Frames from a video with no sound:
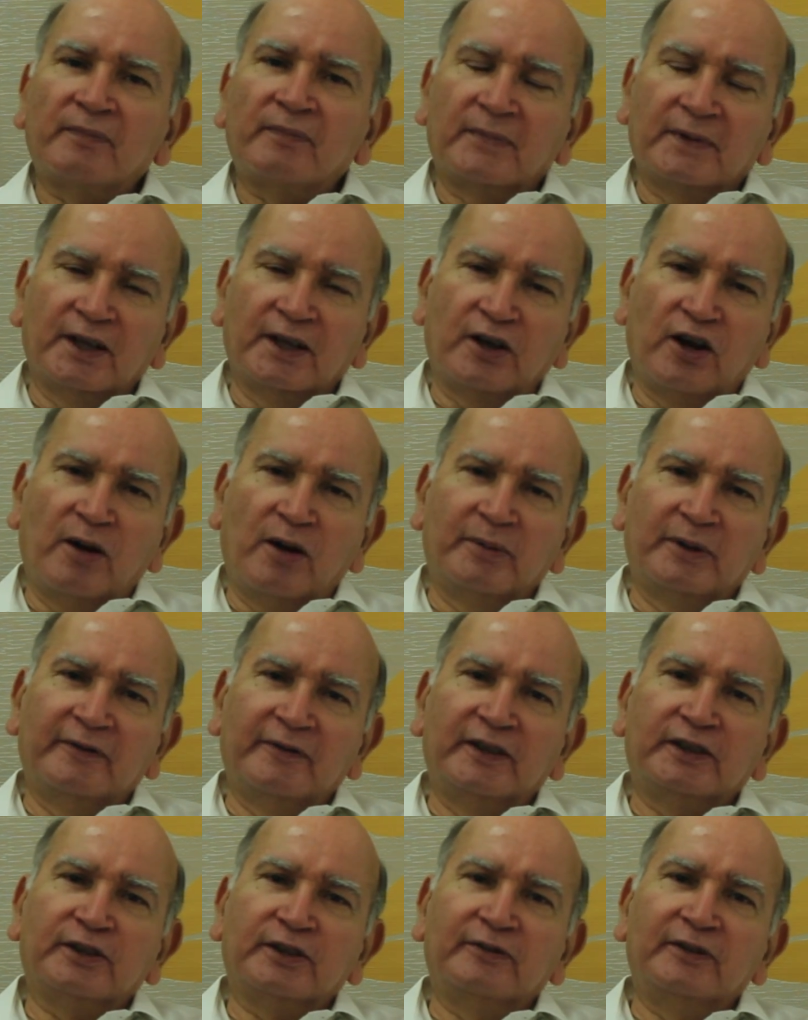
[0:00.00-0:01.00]
the
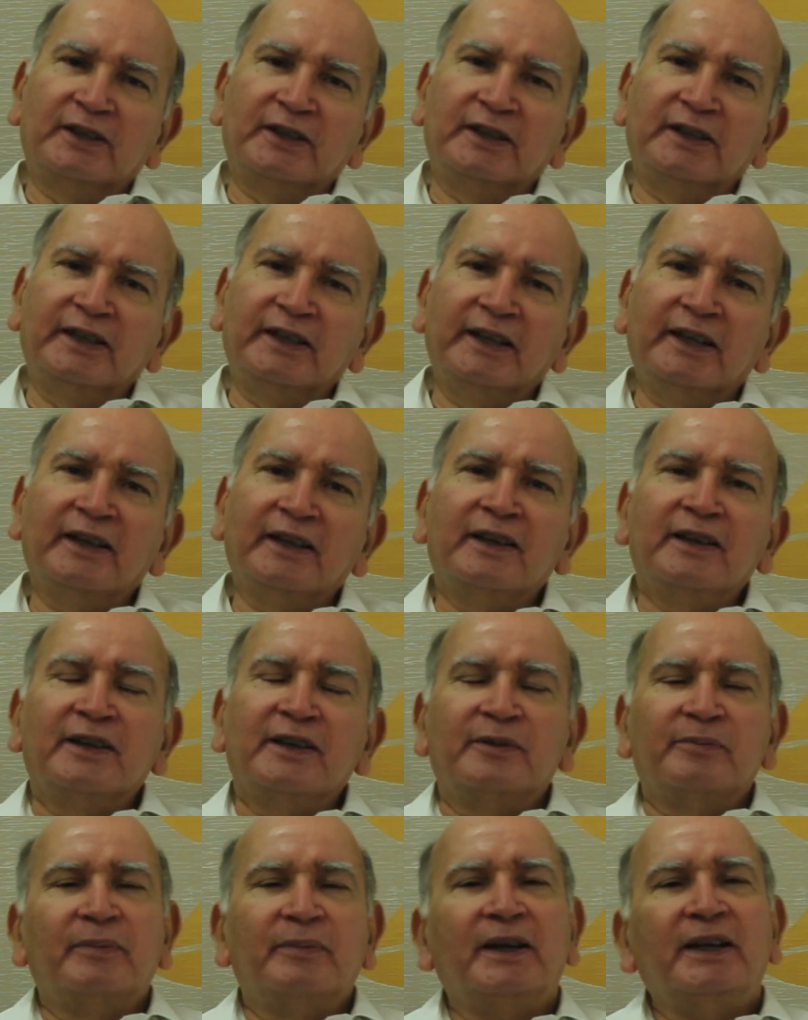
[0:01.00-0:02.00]
Commonwealth of Learning,
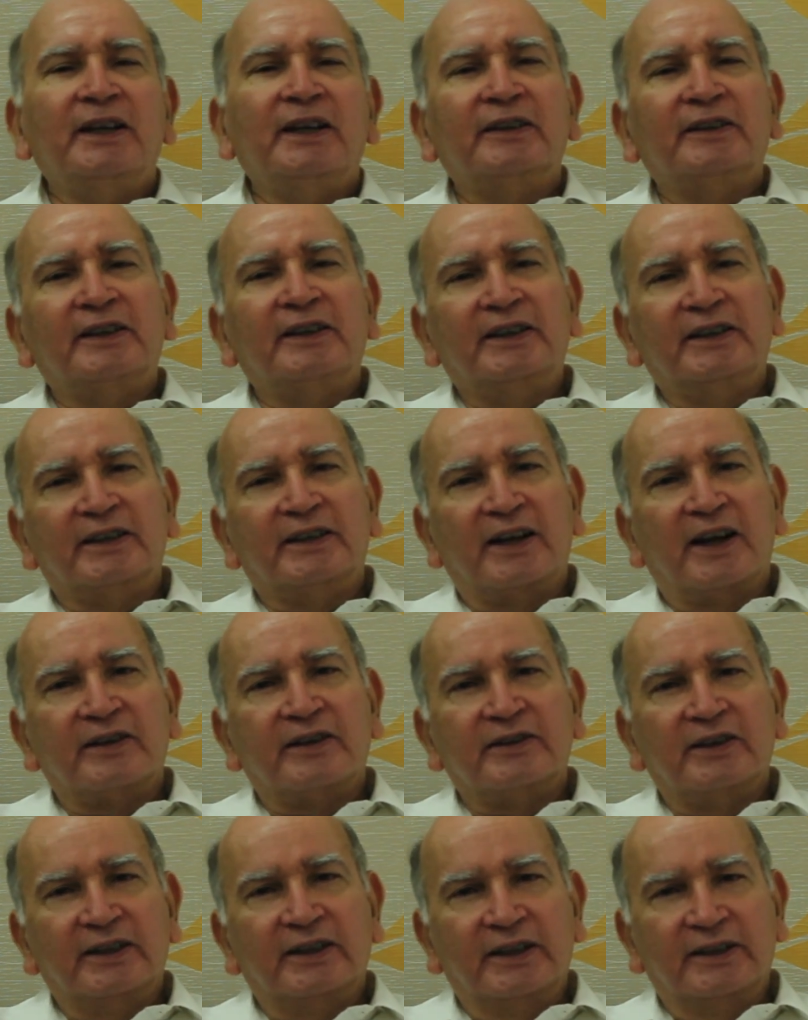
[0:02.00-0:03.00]
many other
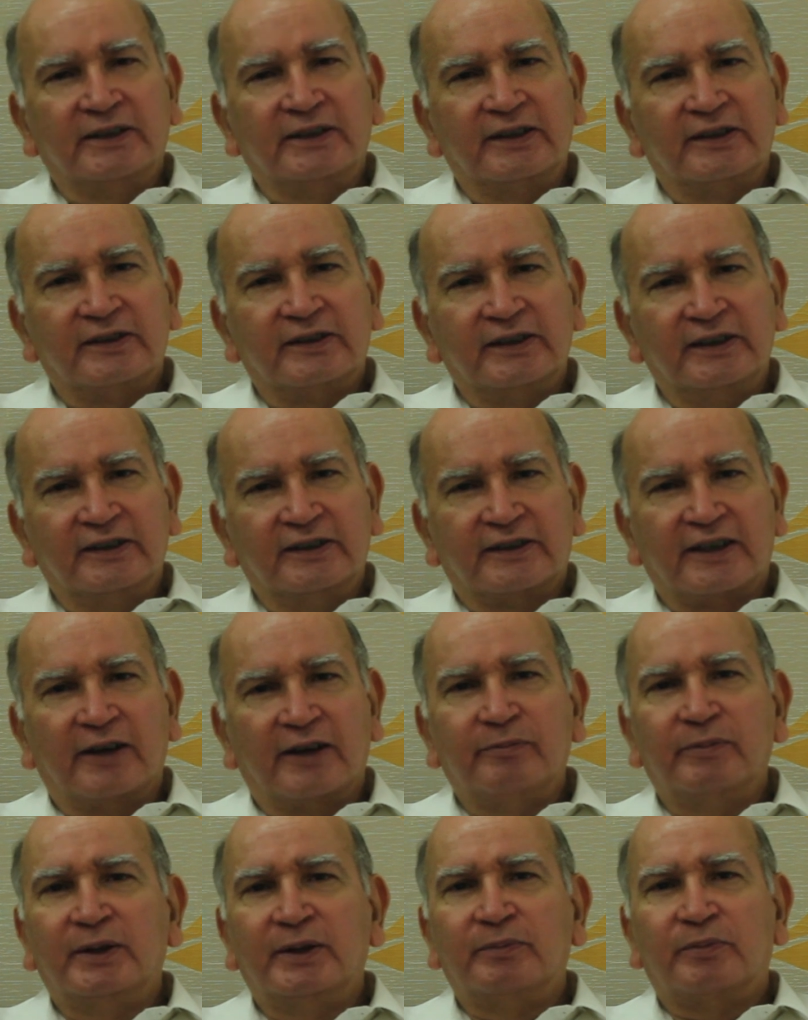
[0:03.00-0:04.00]
international agencies
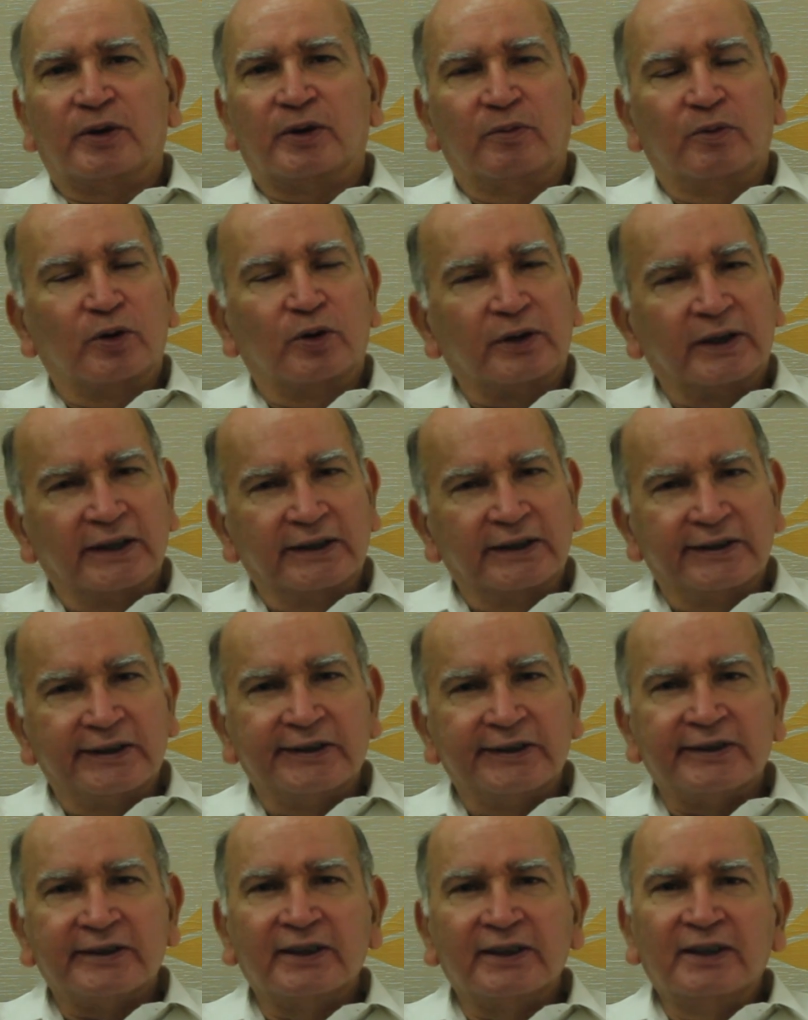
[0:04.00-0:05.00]
have been promoting
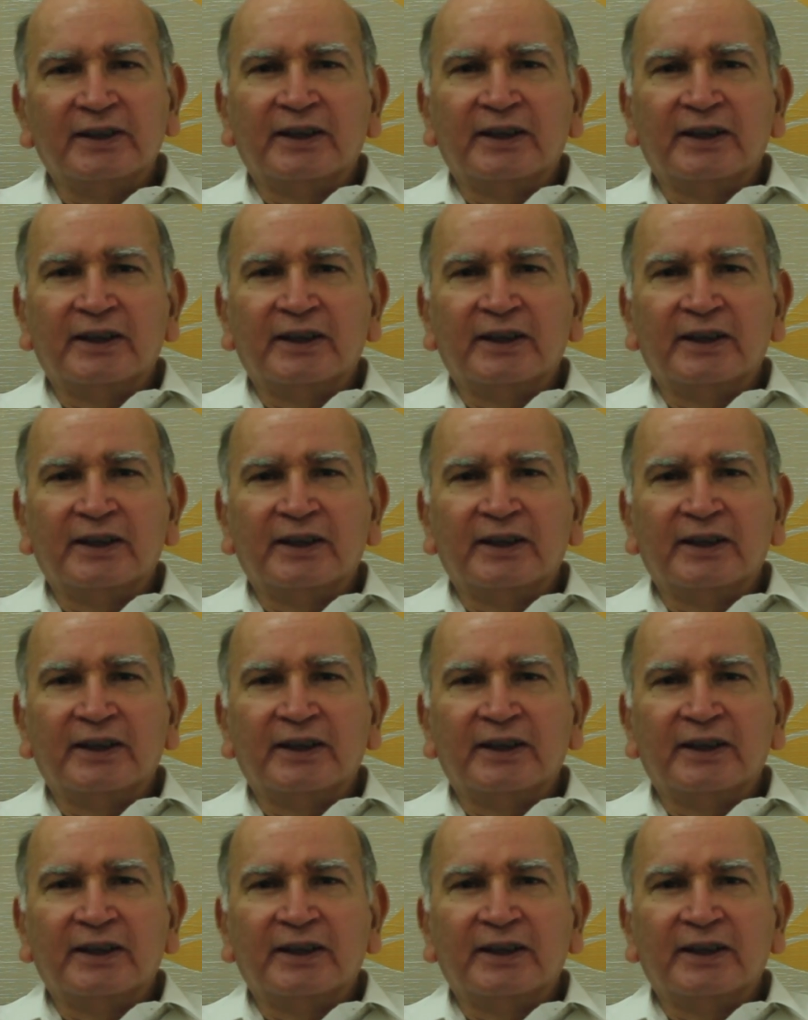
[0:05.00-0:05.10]
this,